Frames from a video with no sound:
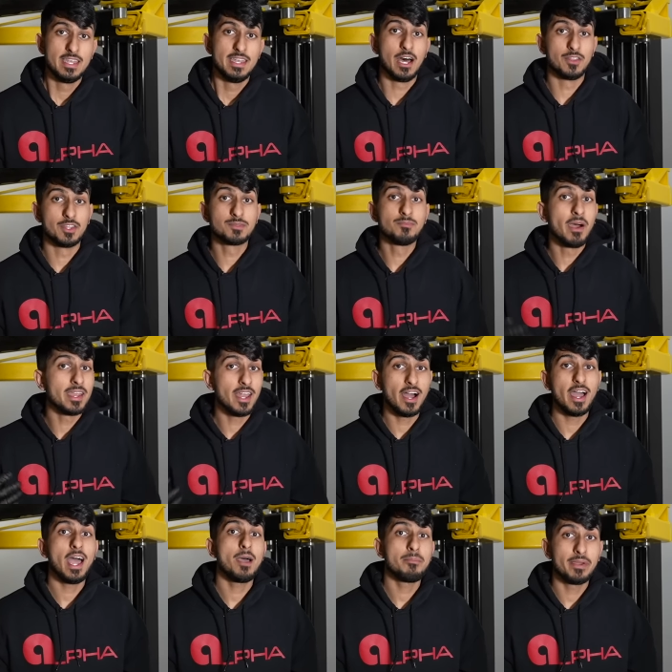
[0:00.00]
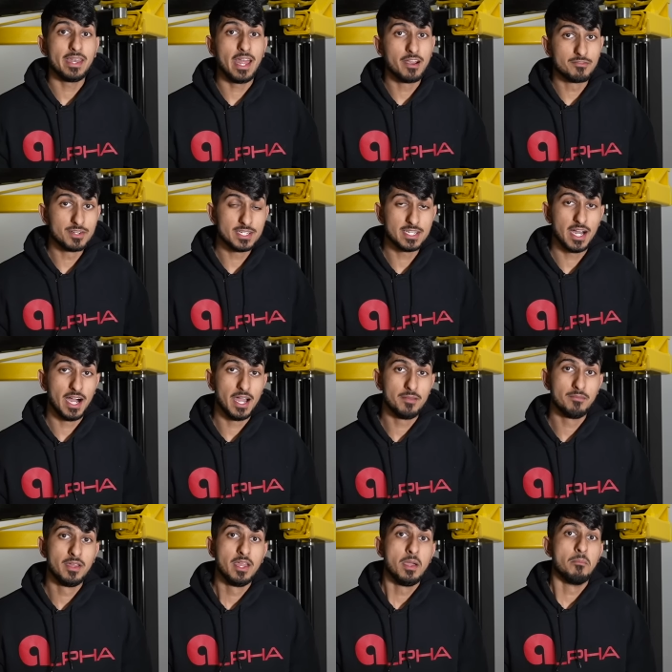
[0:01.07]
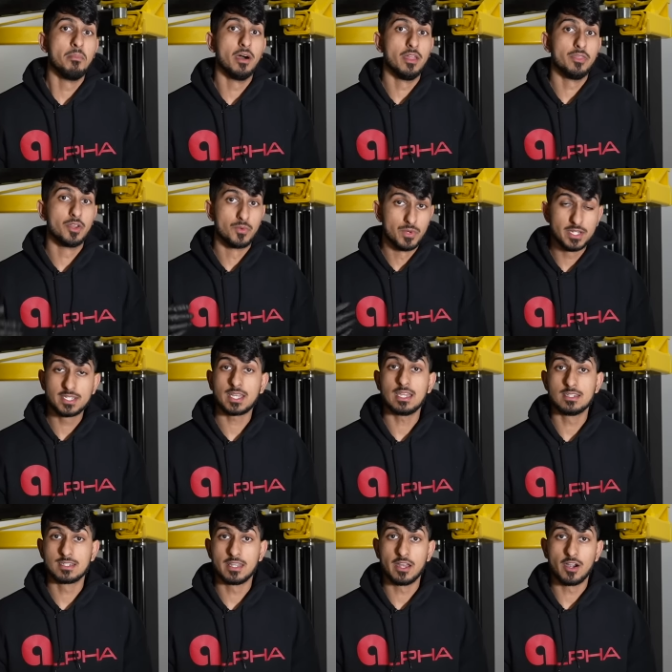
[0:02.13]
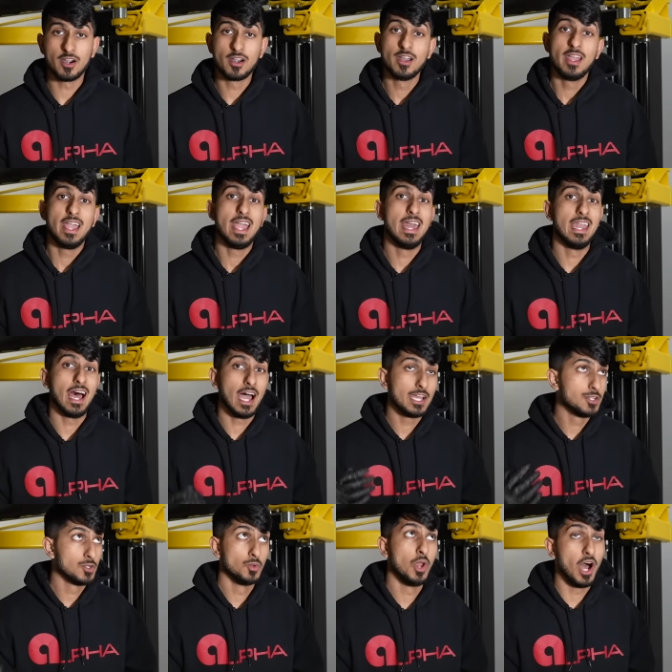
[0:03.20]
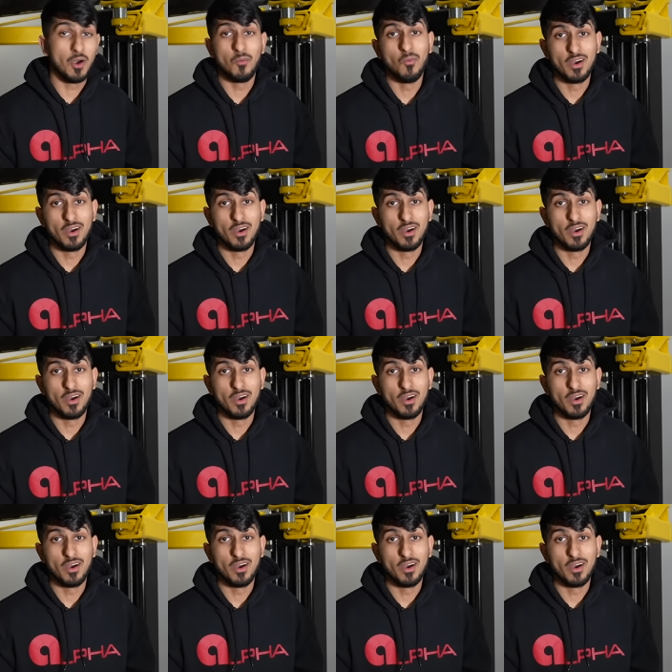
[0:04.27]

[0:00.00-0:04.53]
Now this might not happen every time, but the risk is there and I do not